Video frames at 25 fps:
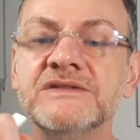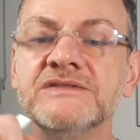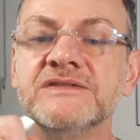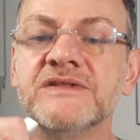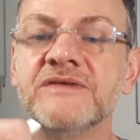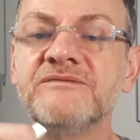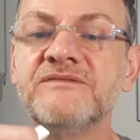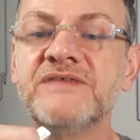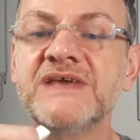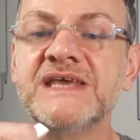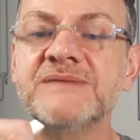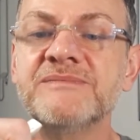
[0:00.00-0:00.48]

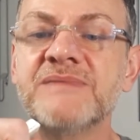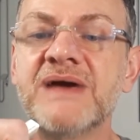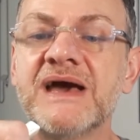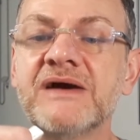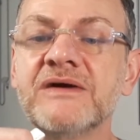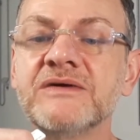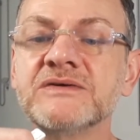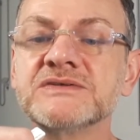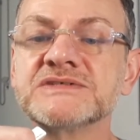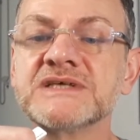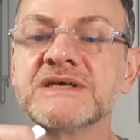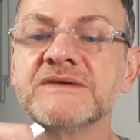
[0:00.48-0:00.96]

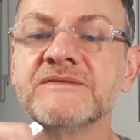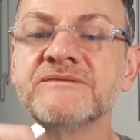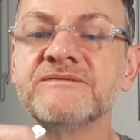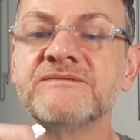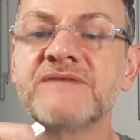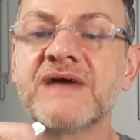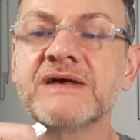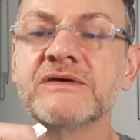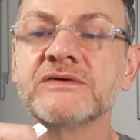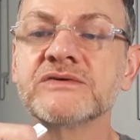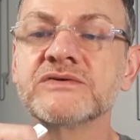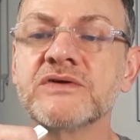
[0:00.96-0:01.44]
female sort of
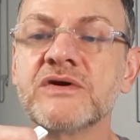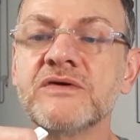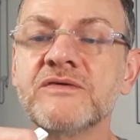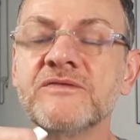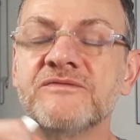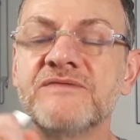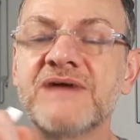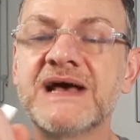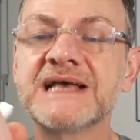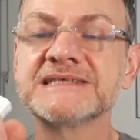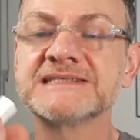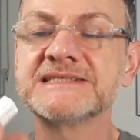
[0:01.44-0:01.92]
Velcro
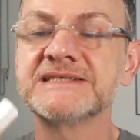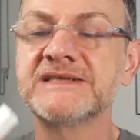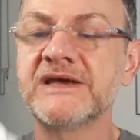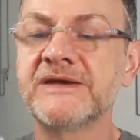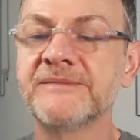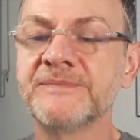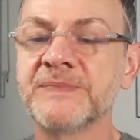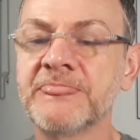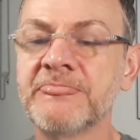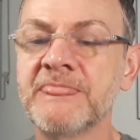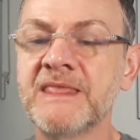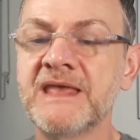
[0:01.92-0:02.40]
fastener,
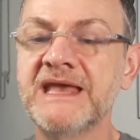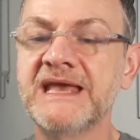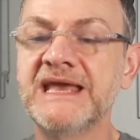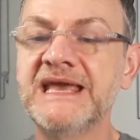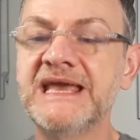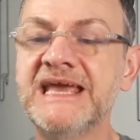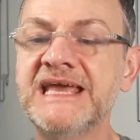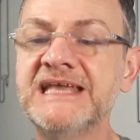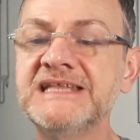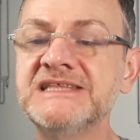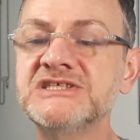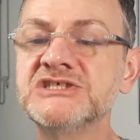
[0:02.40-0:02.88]

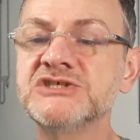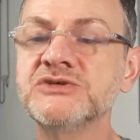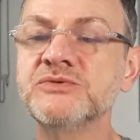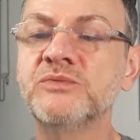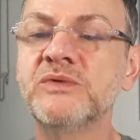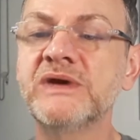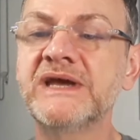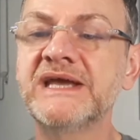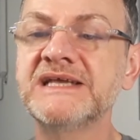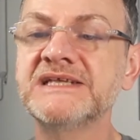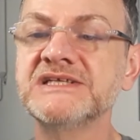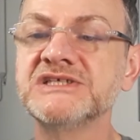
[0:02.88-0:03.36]
into
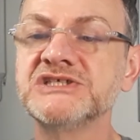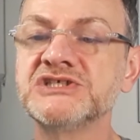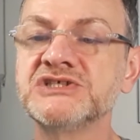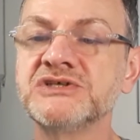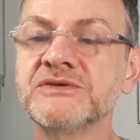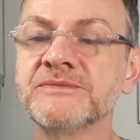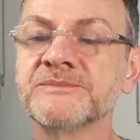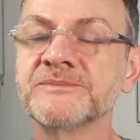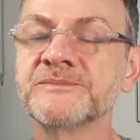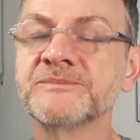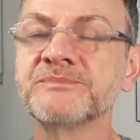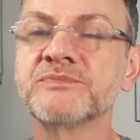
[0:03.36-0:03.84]

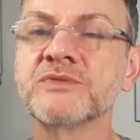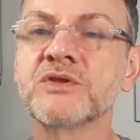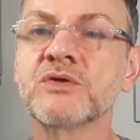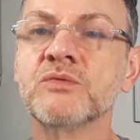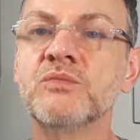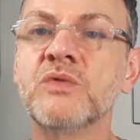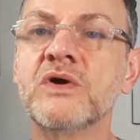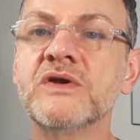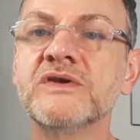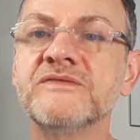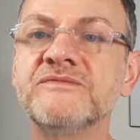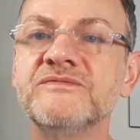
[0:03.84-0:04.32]
which
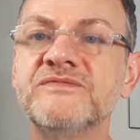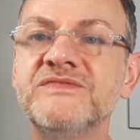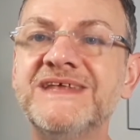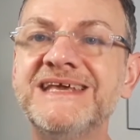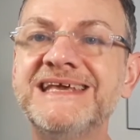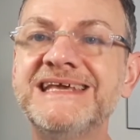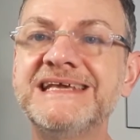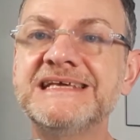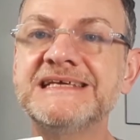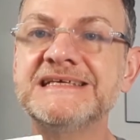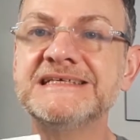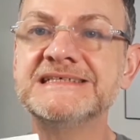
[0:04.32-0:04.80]
one of
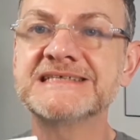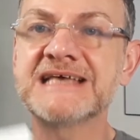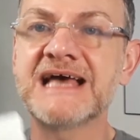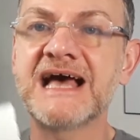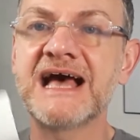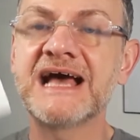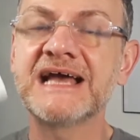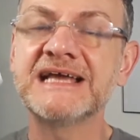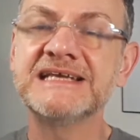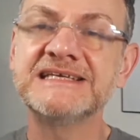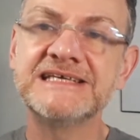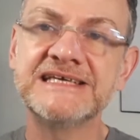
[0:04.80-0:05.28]
these
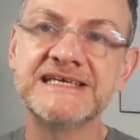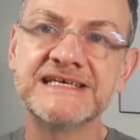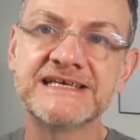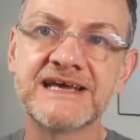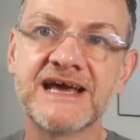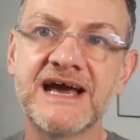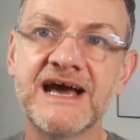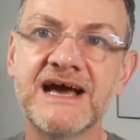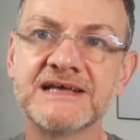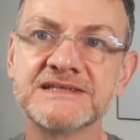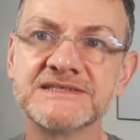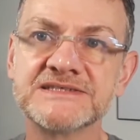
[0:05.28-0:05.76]
ID
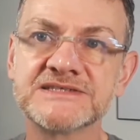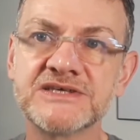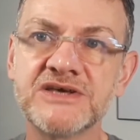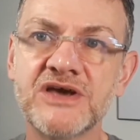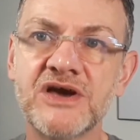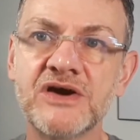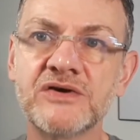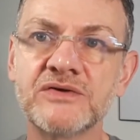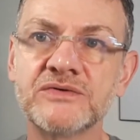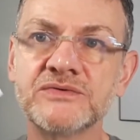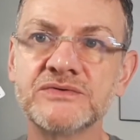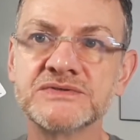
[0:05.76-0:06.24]
cards
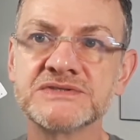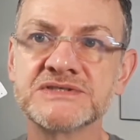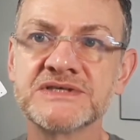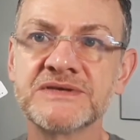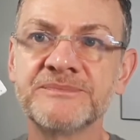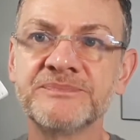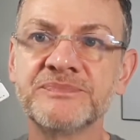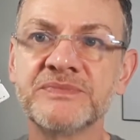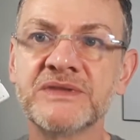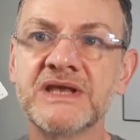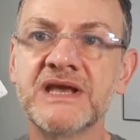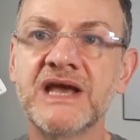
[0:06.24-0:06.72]
goes,
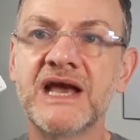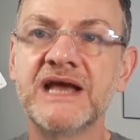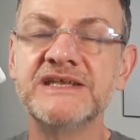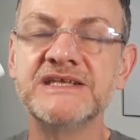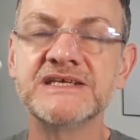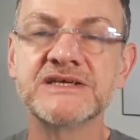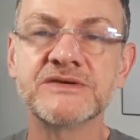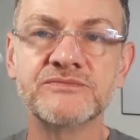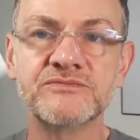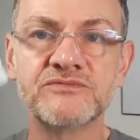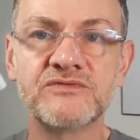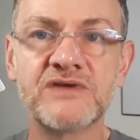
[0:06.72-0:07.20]
and
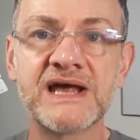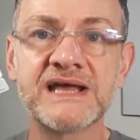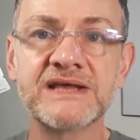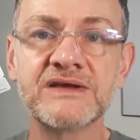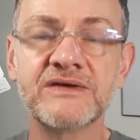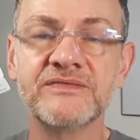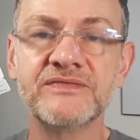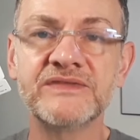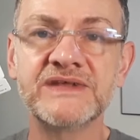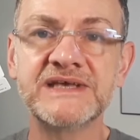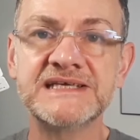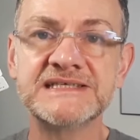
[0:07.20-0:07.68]
you can write
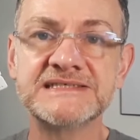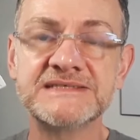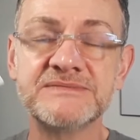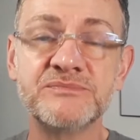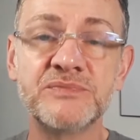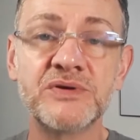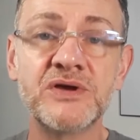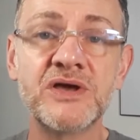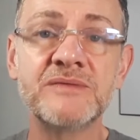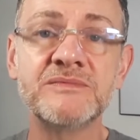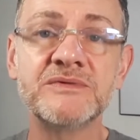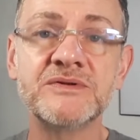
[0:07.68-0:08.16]
on these in
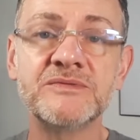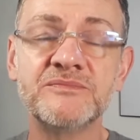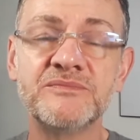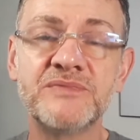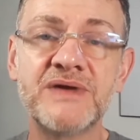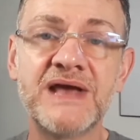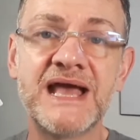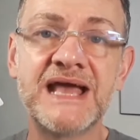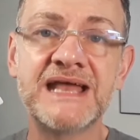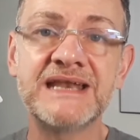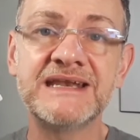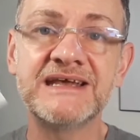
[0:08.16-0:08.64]
permanent
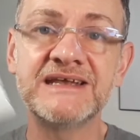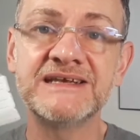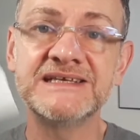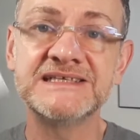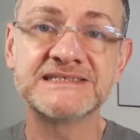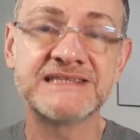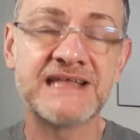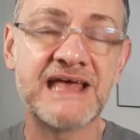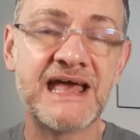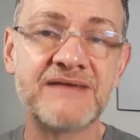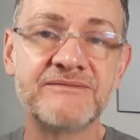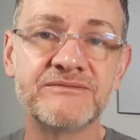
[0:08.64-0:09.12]
pen and
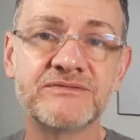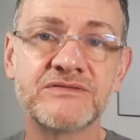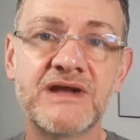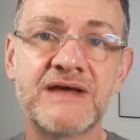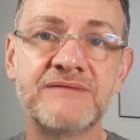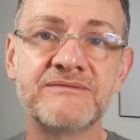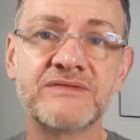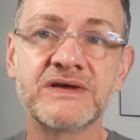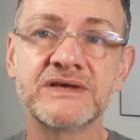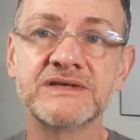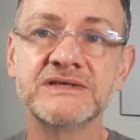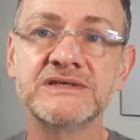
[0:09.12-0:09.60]
it's there
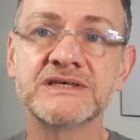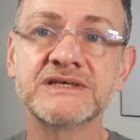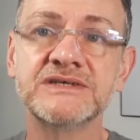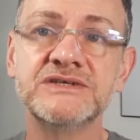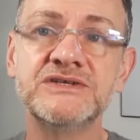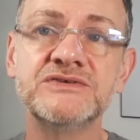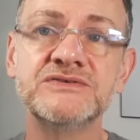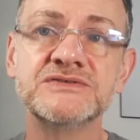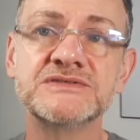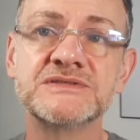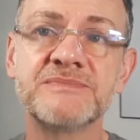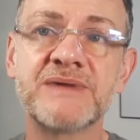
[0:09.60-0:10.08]
forever. You can
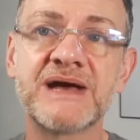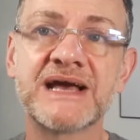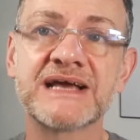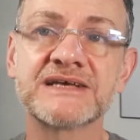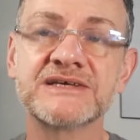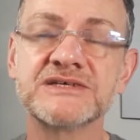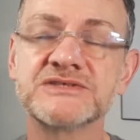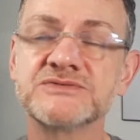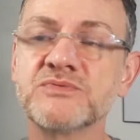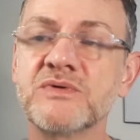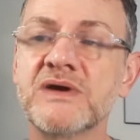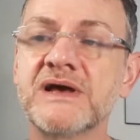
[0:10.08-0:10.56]
use the
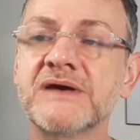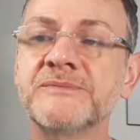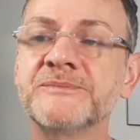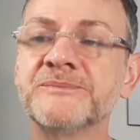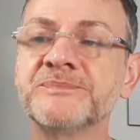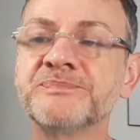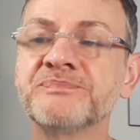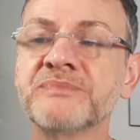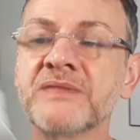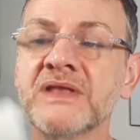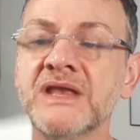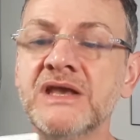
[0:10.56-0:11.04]
back as well,
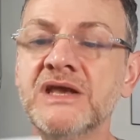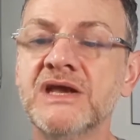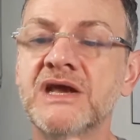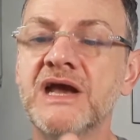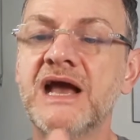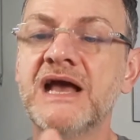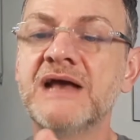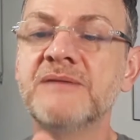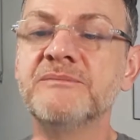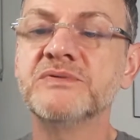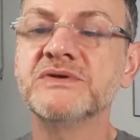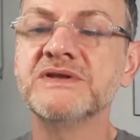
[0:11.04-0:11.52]

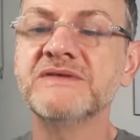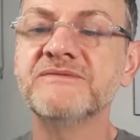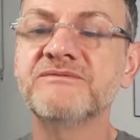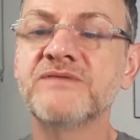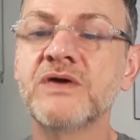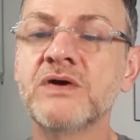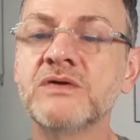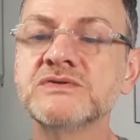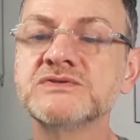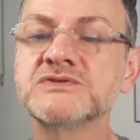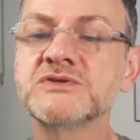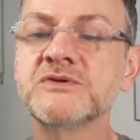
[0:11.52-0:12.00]
but it
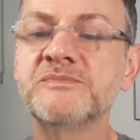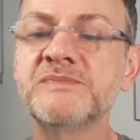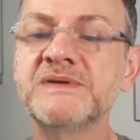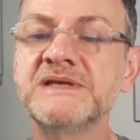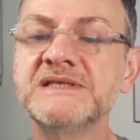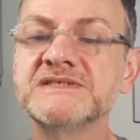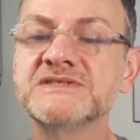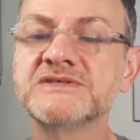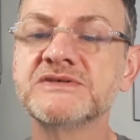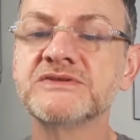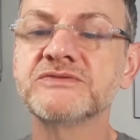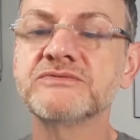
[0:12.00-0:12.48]
folds up
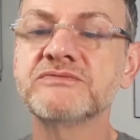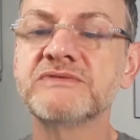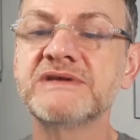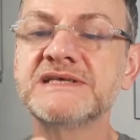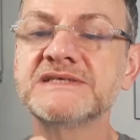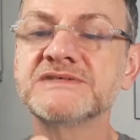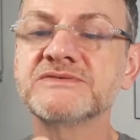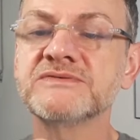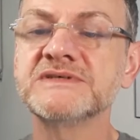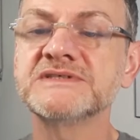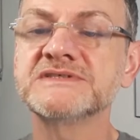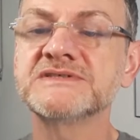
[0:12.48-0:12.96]
into three,
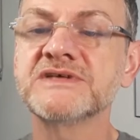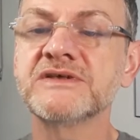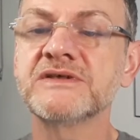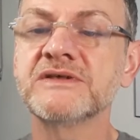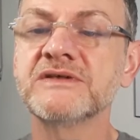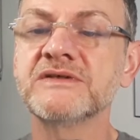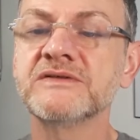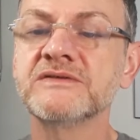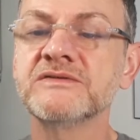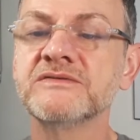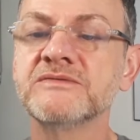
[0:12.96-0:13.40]
so it's a